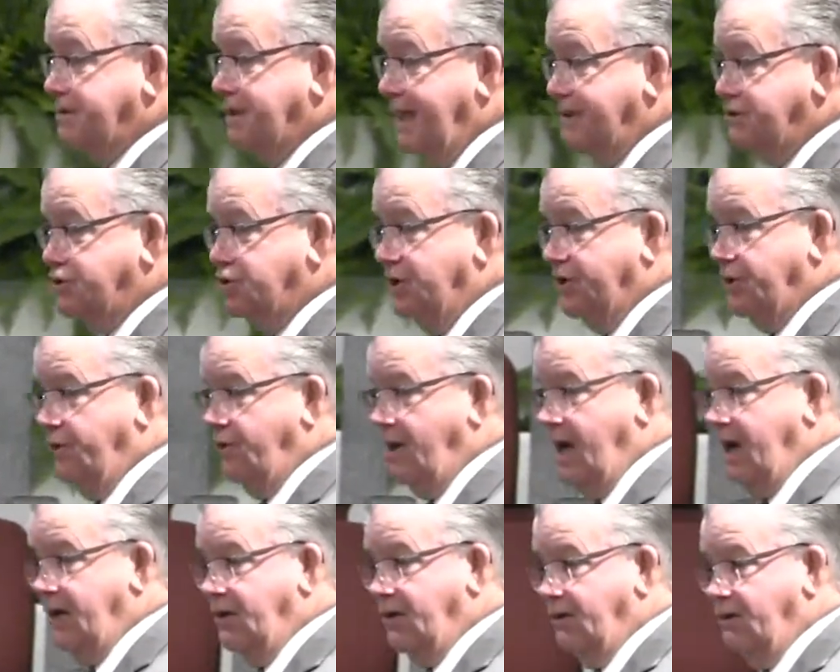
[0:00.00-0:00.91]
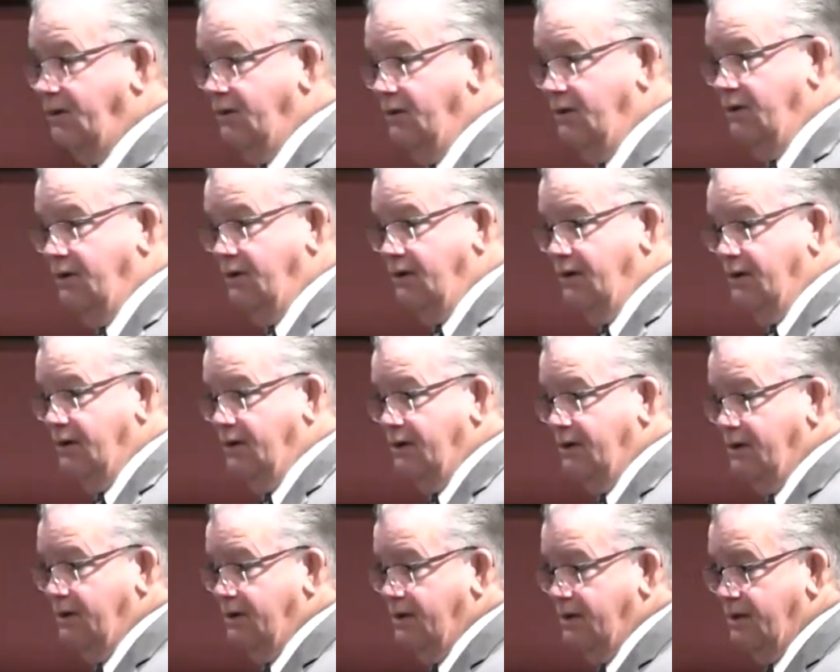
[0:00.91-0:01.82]
that generator
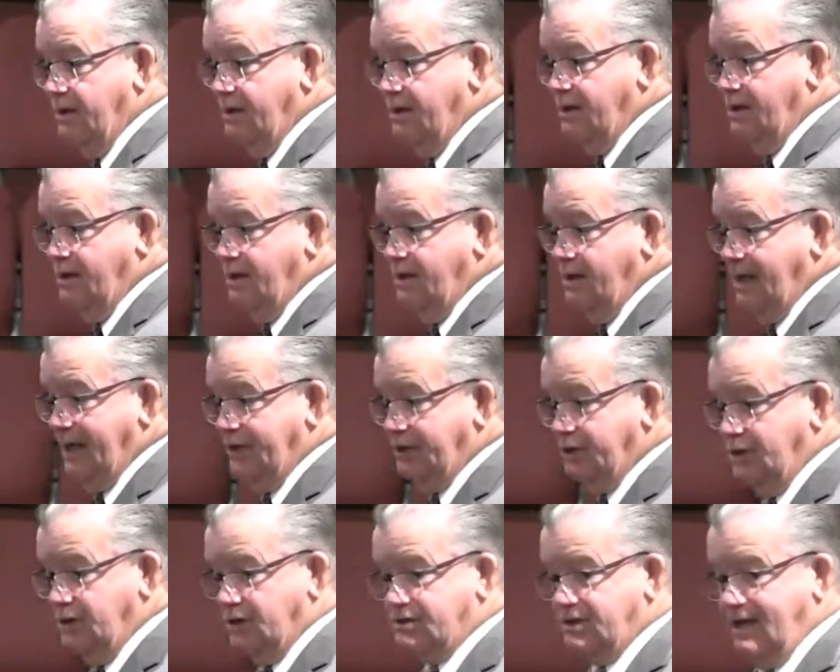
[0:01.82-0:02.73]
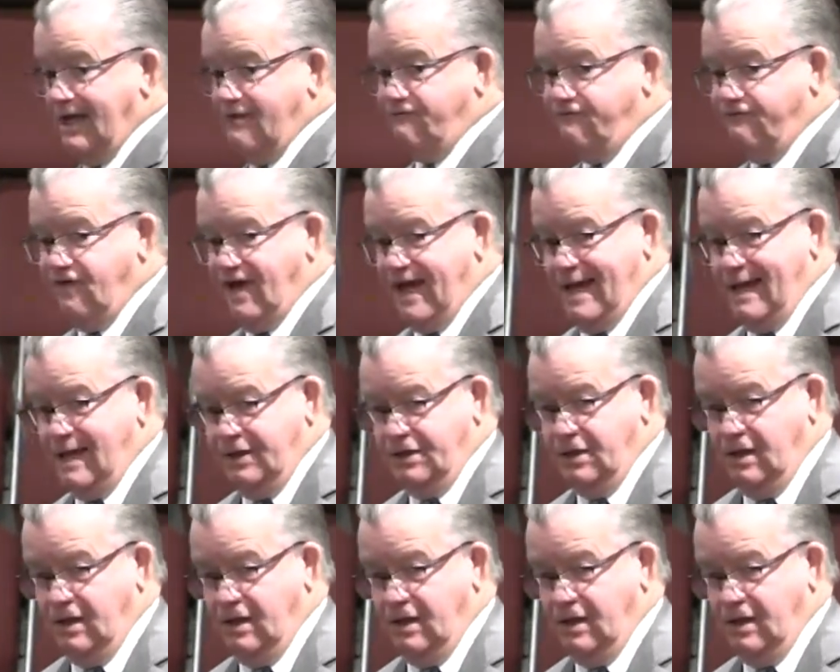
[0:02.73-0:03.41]
and hook that fan